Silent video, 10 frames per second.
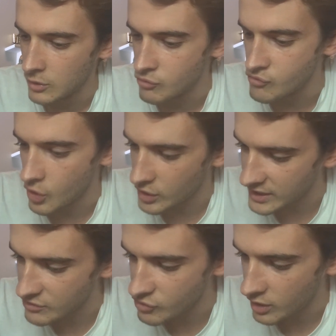
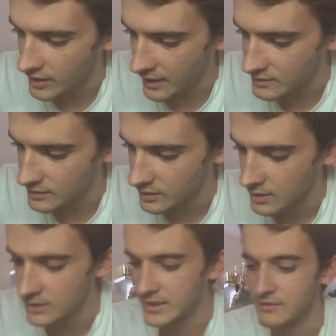Rocky Rockhead
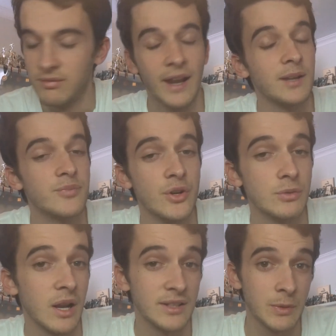did Vladik
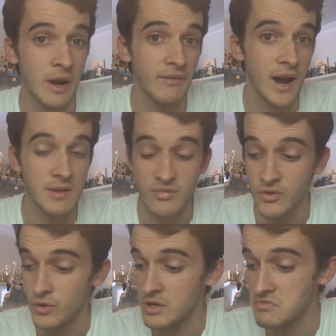Brutal, that's who I found him
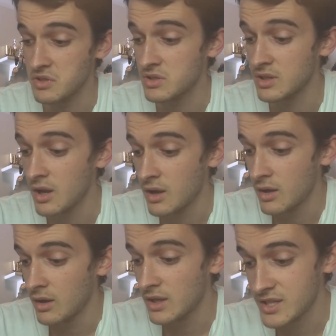through, and it was
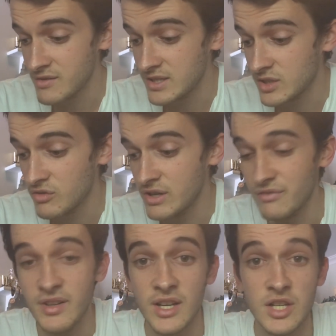a series is already
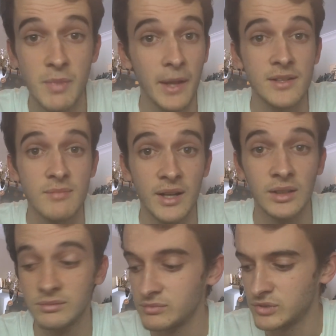finished, but that doesn't
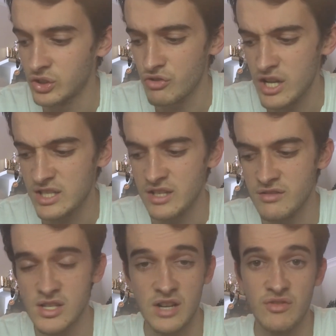matter. It was a great
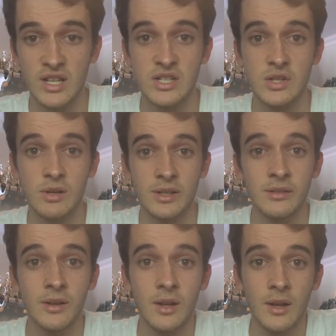series, I really enjoyed
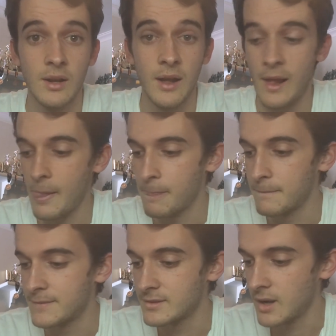it,
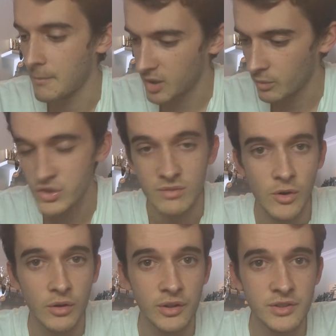and I'm gonna watch it
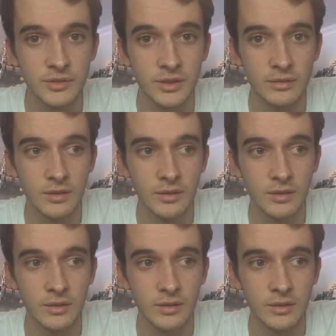more because of it.